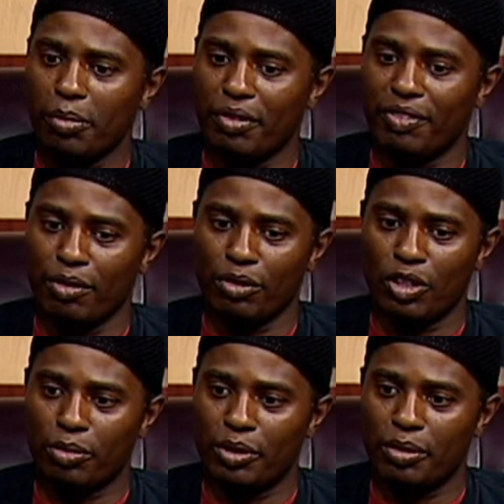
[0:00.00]
me if I'm
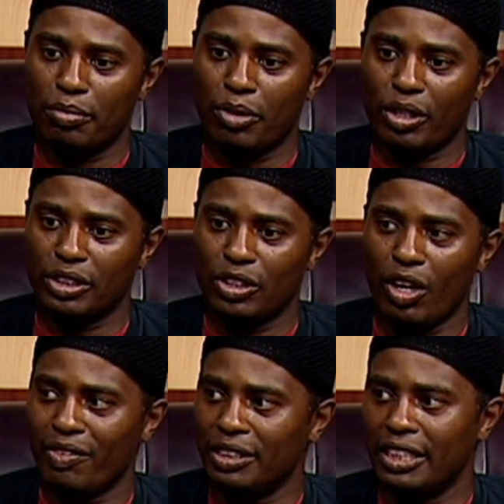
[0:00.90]
wrong, but Marcus
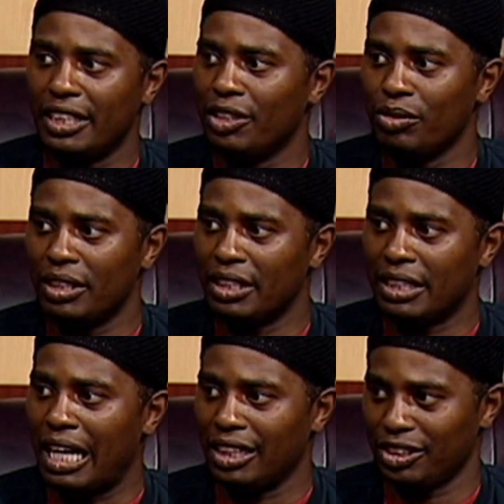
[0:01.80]
Garvey didn't go get a
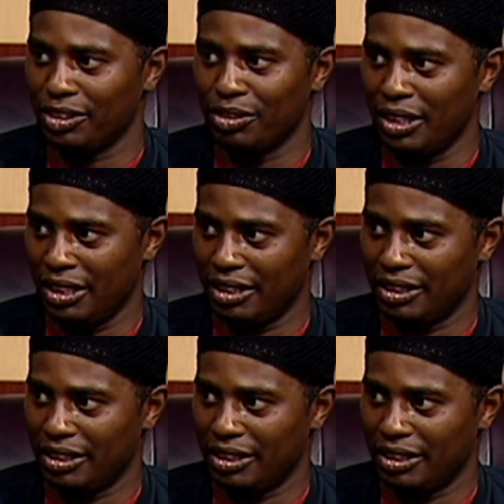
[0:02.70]
college degree.